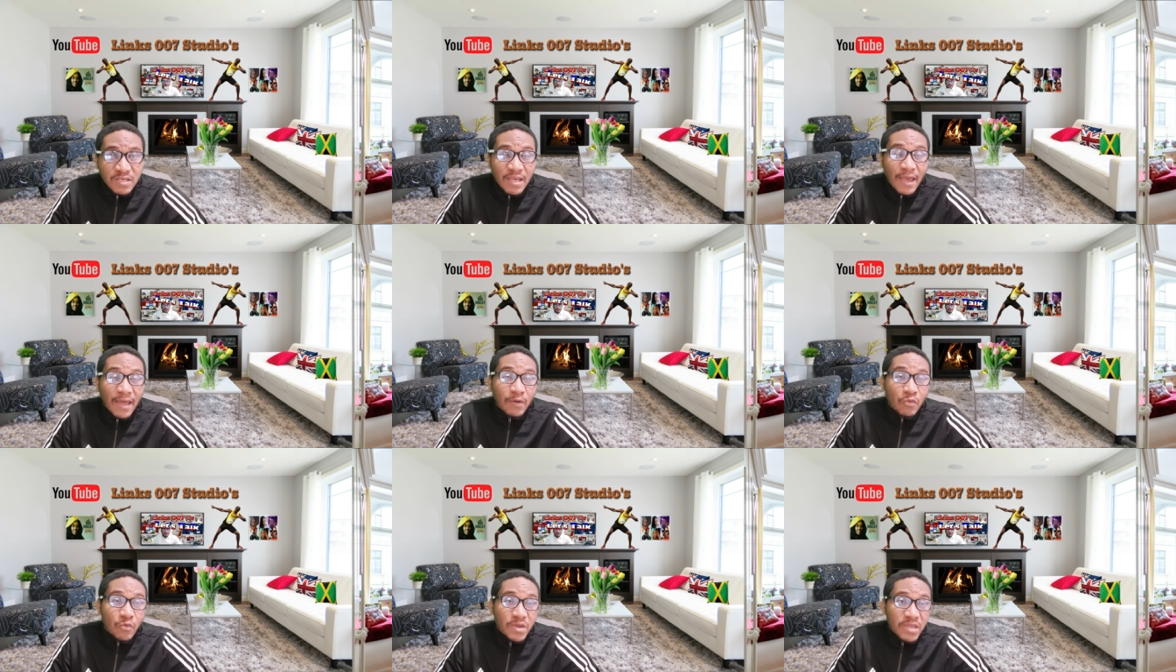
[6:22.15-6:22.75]
And
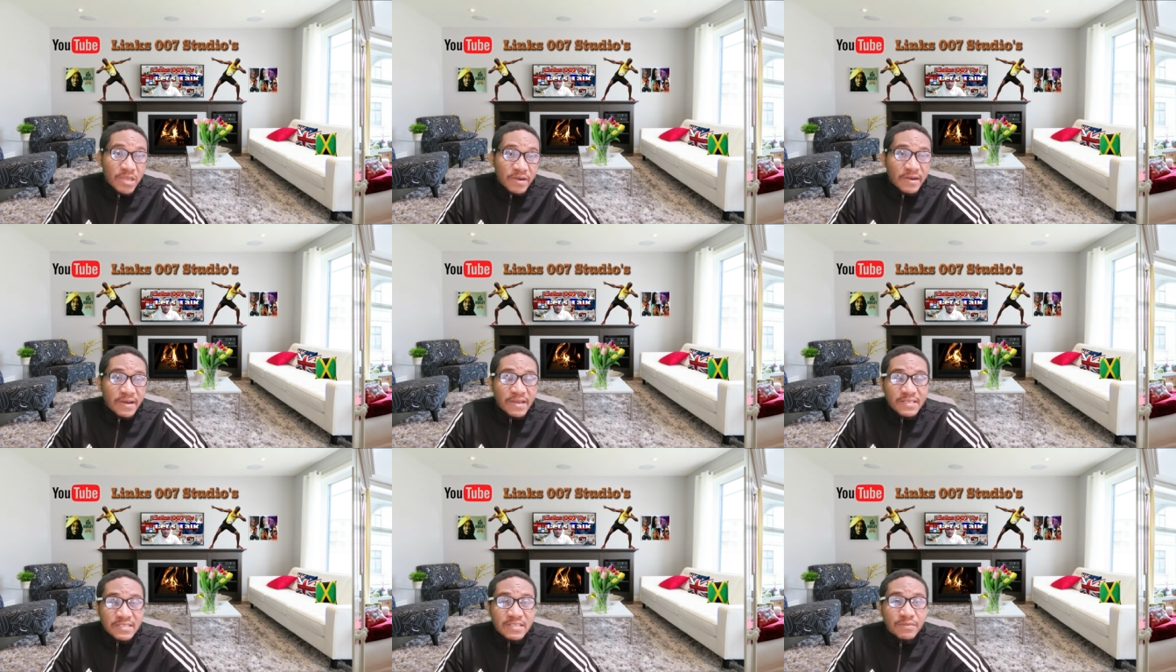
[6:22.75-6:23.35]
we here at
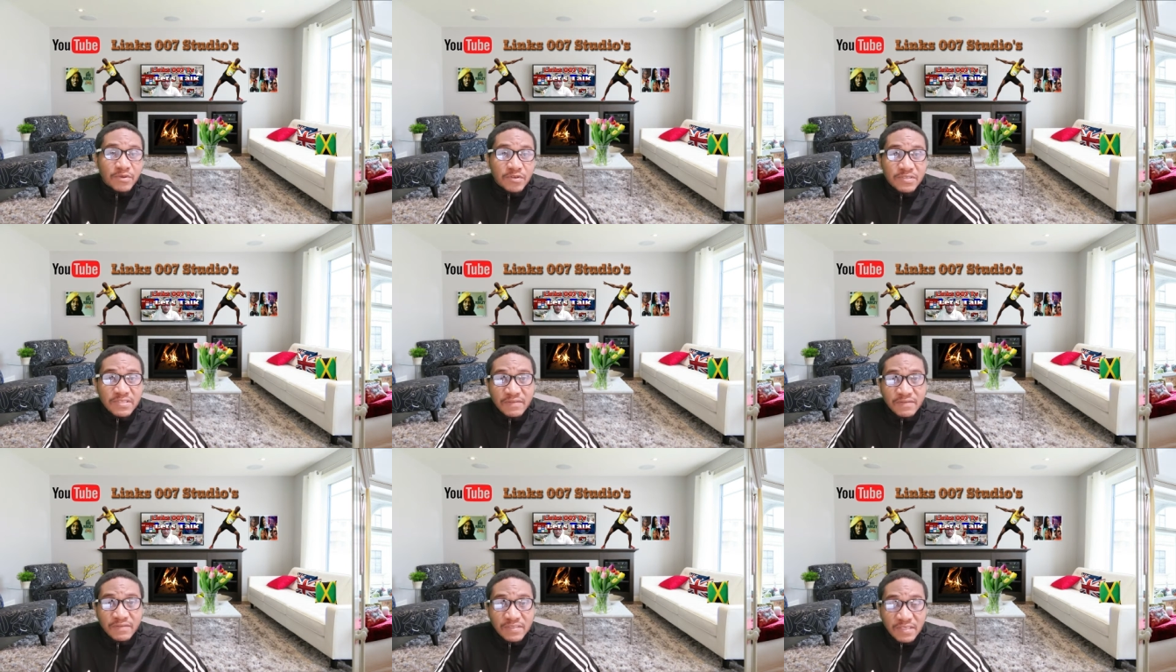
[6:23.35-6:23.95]
Links of Low
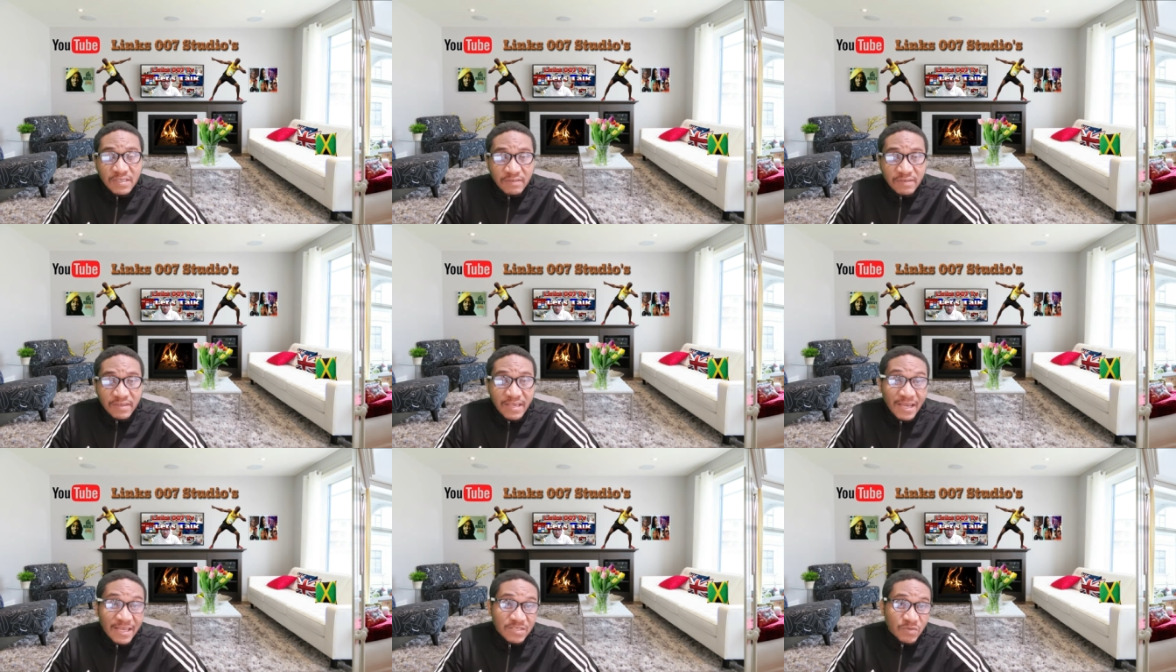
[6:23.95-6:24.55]
7 TV
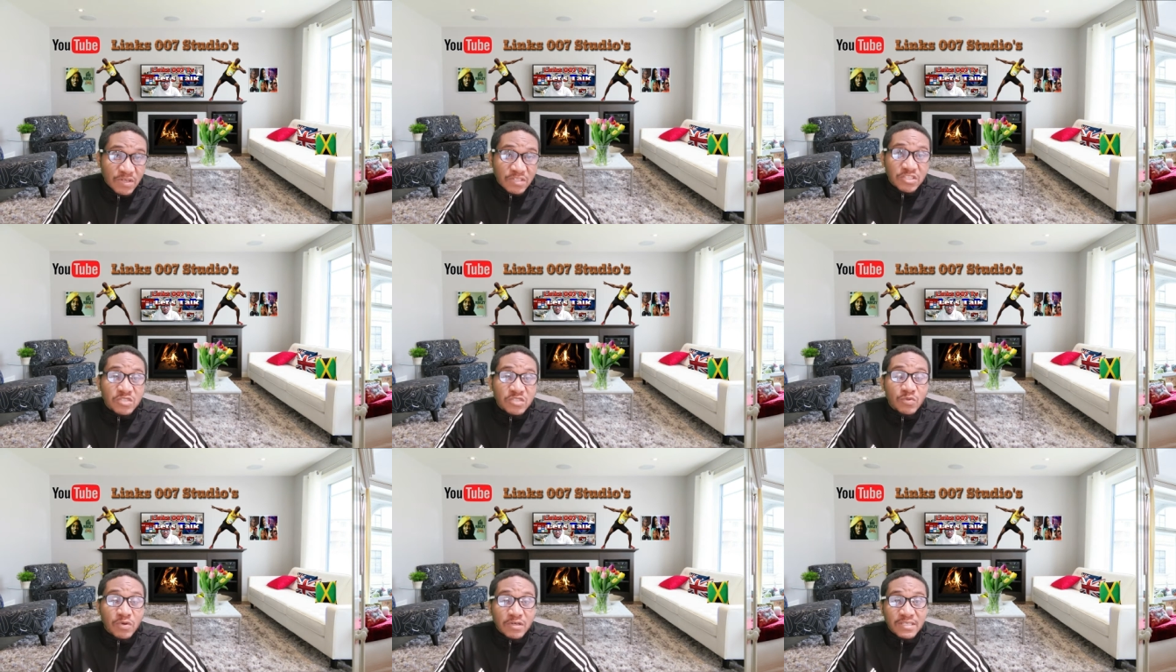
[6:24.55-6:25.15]
as well just
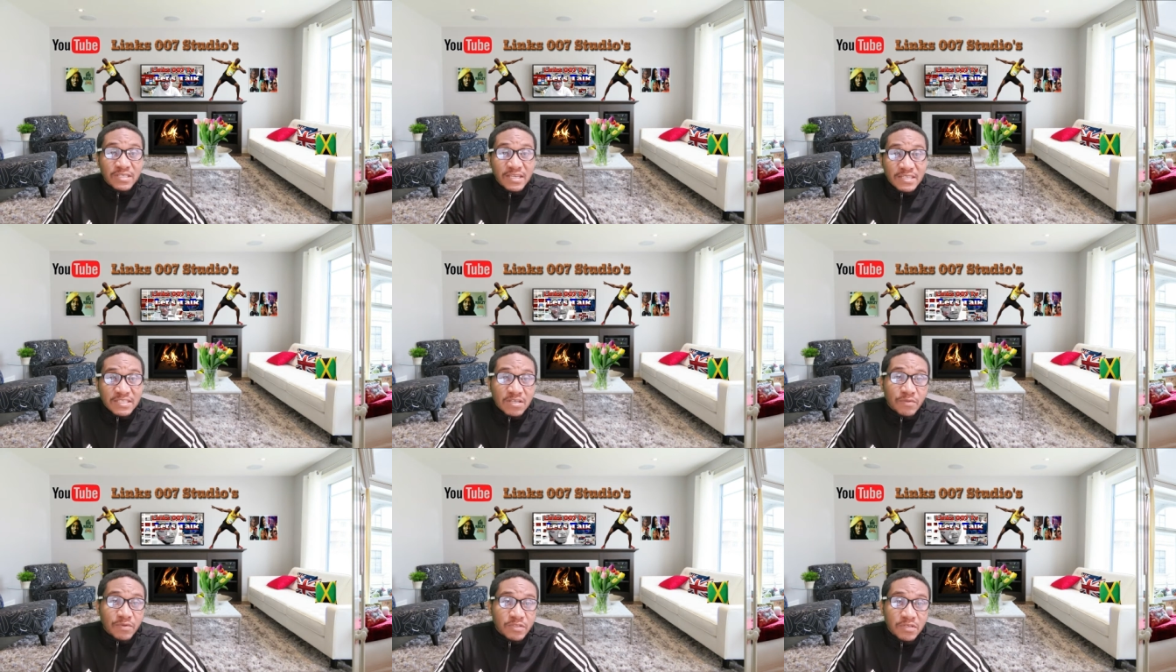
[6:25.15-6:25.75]
want to take this
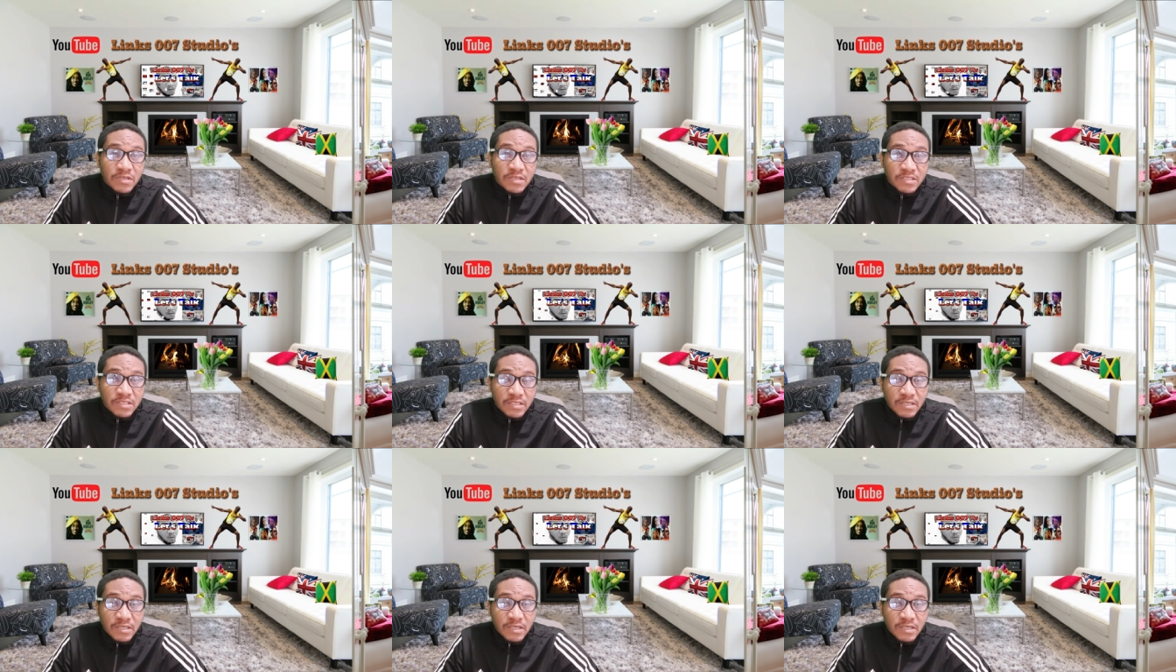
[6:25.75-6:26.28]
opportunity